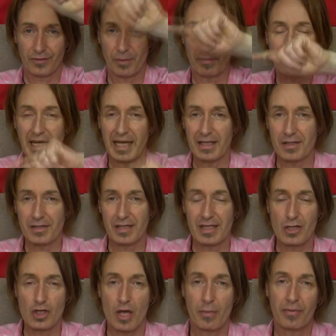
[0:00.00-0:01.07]
The plate is in the
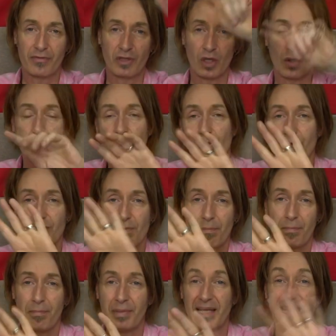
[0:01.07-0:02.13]
shape of an O, so it's
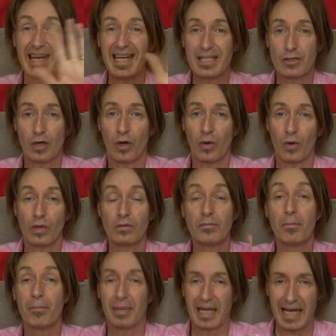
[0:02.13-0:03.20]
plate or
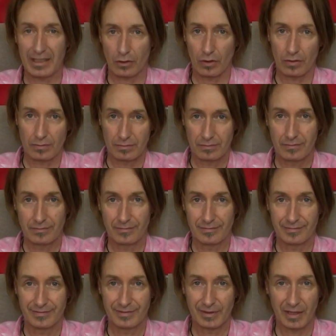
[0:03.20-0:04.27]
plato.
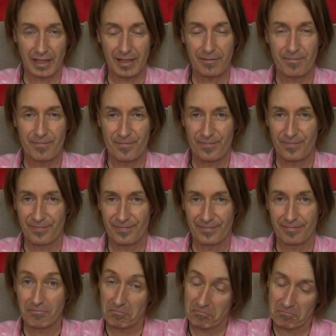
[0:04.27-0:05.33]
Okay?
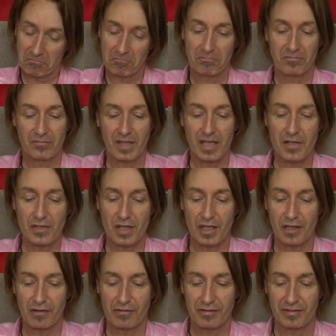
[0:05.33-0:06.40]
Easy
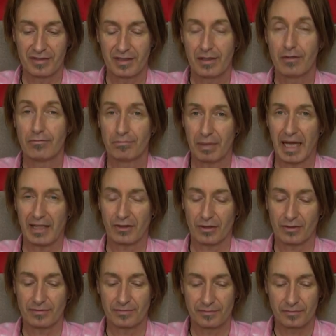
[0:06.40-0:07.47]
enough. Plato.